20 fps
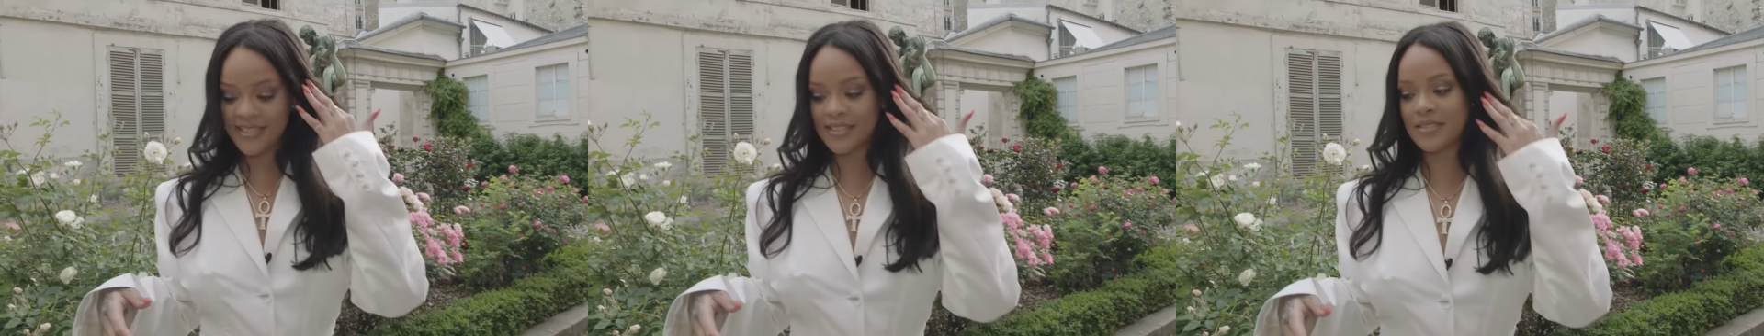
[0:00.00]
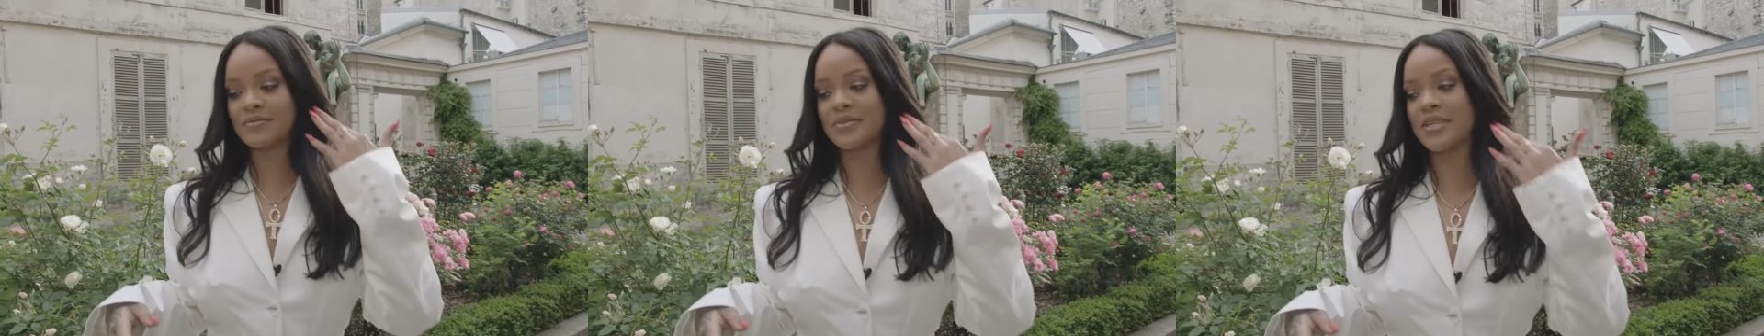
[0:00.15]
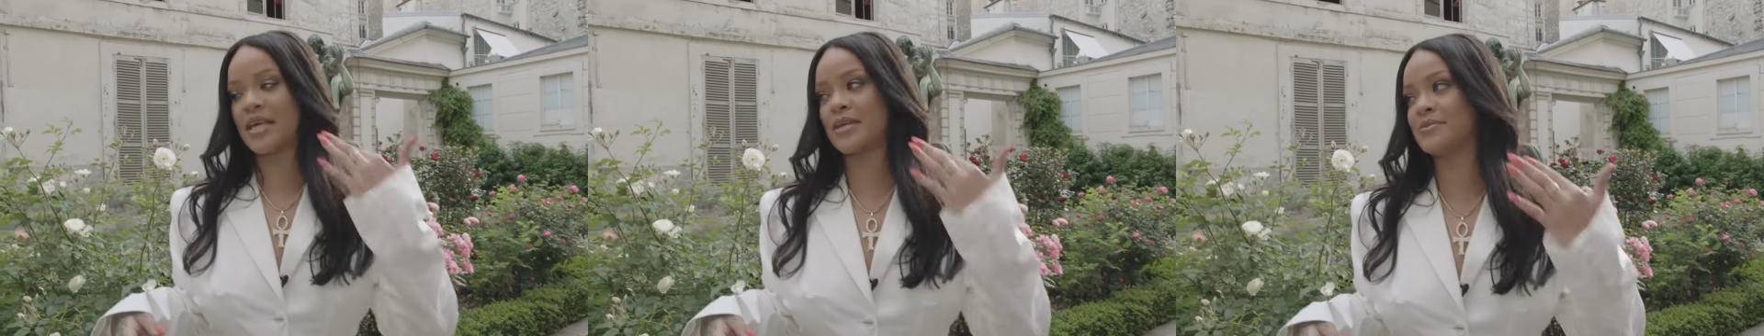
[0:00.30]

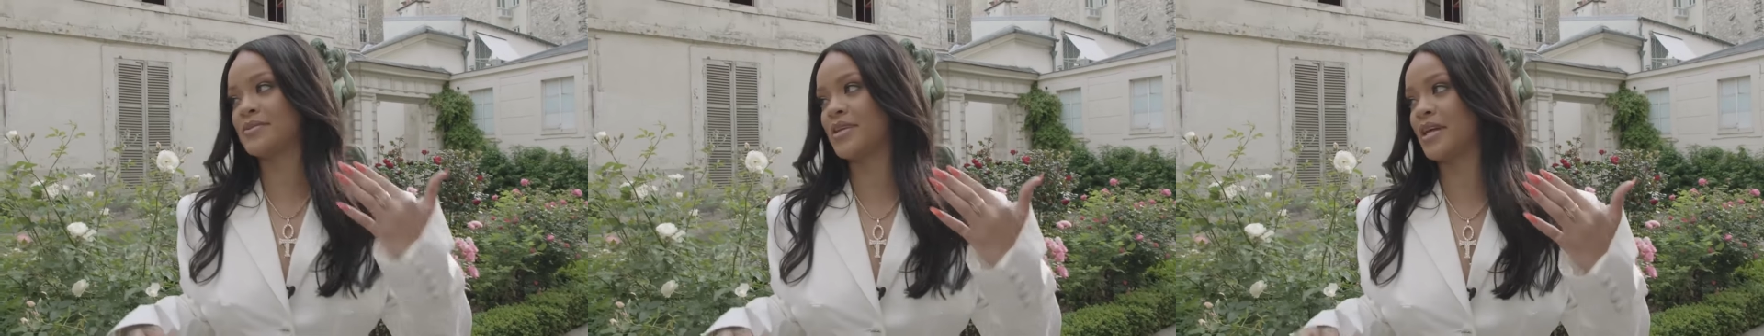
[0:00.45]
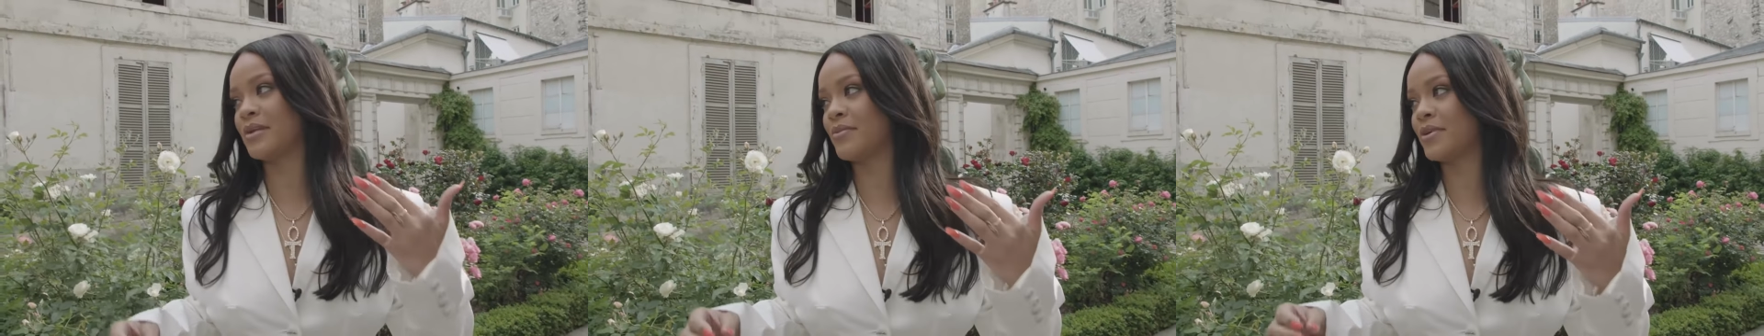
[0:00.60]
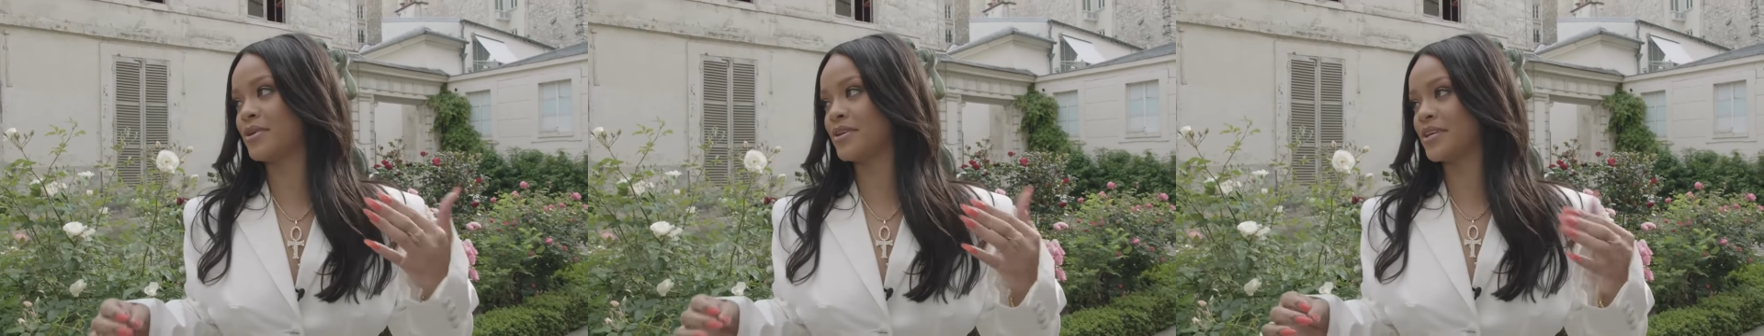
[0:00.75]
sometimes
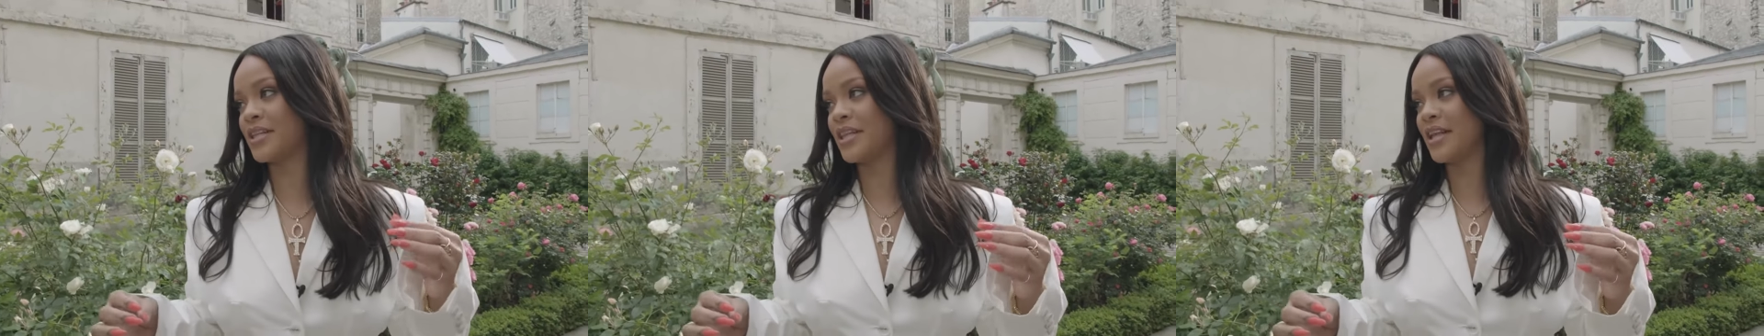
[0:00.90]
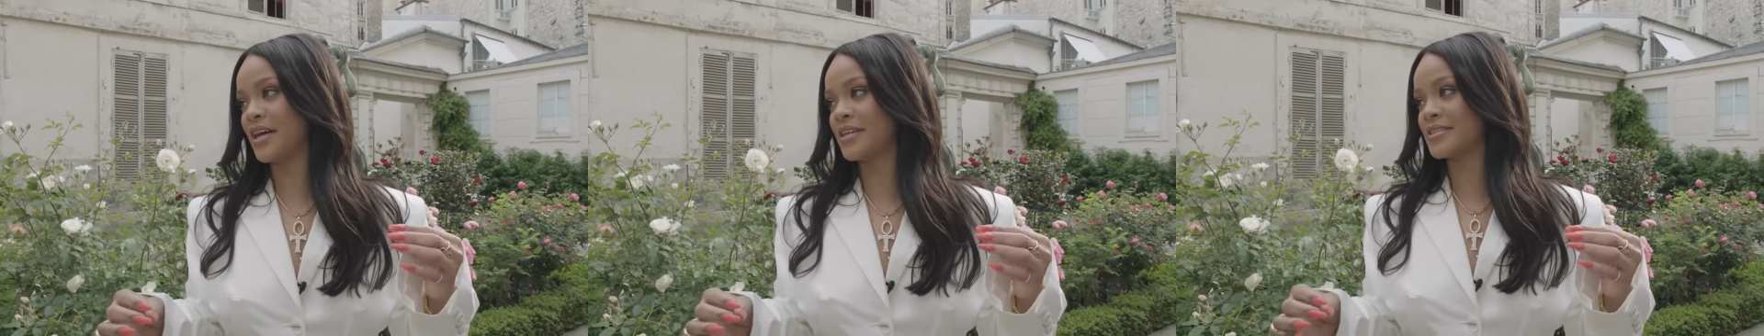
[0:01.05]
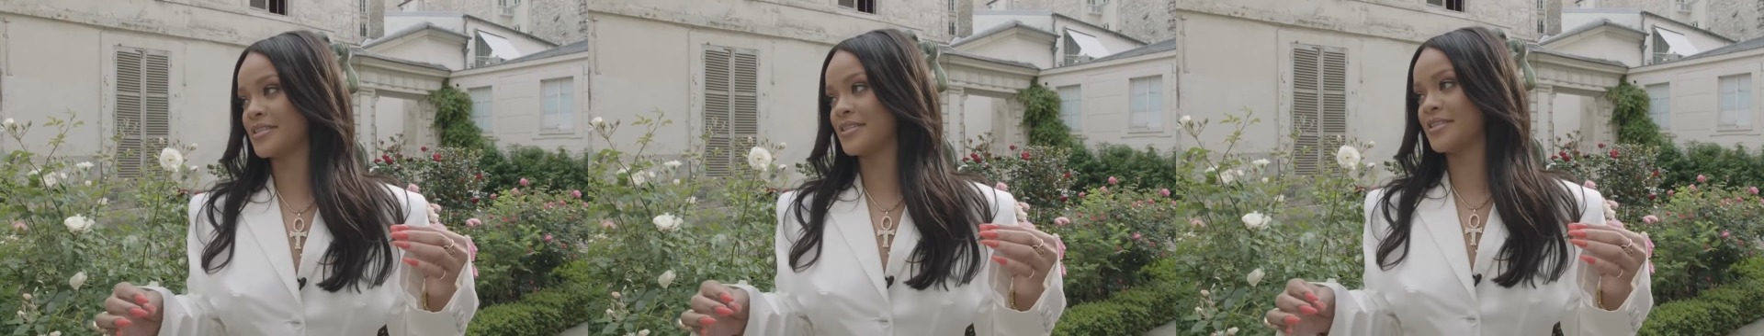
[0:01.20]
not about your
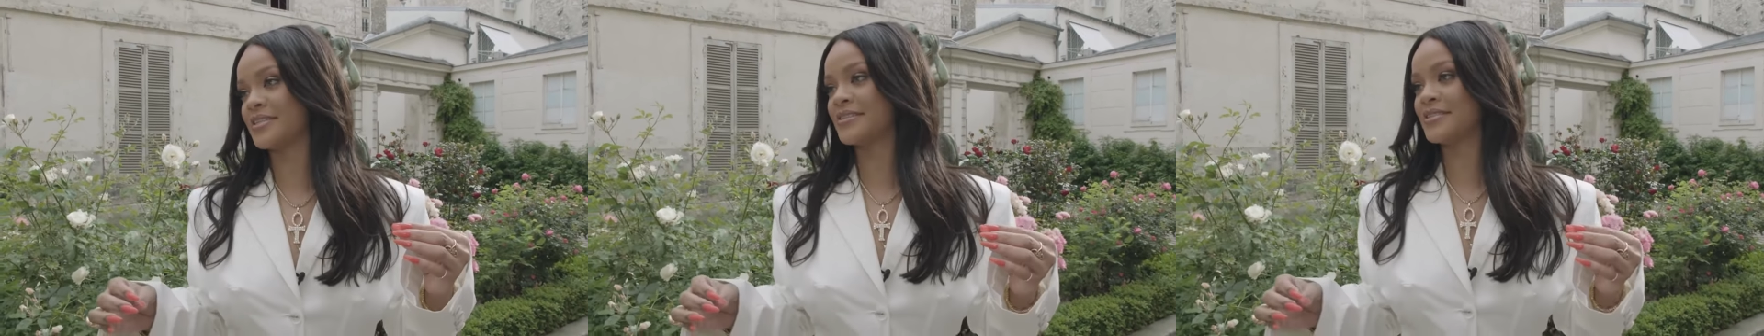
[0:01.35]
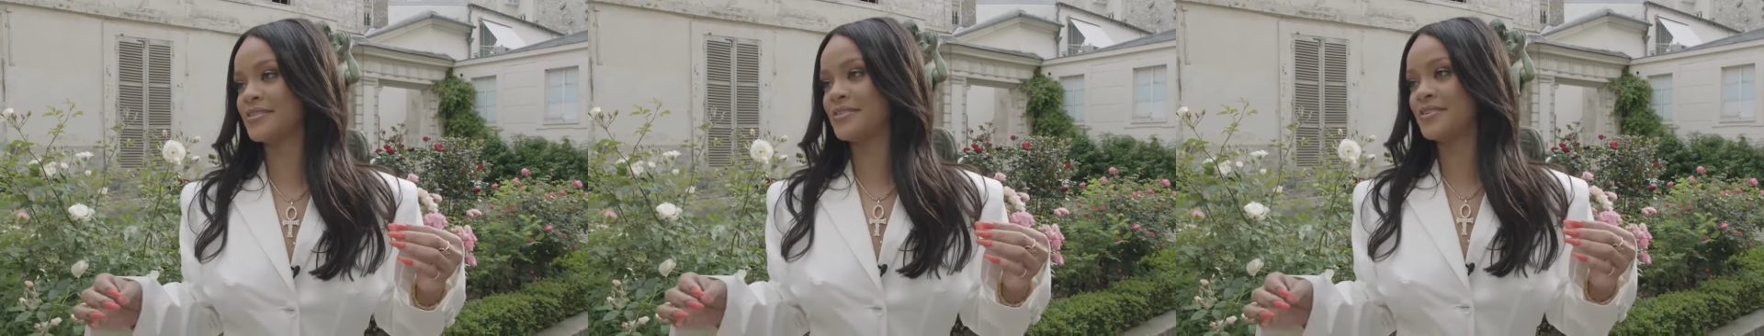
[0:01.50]
closet.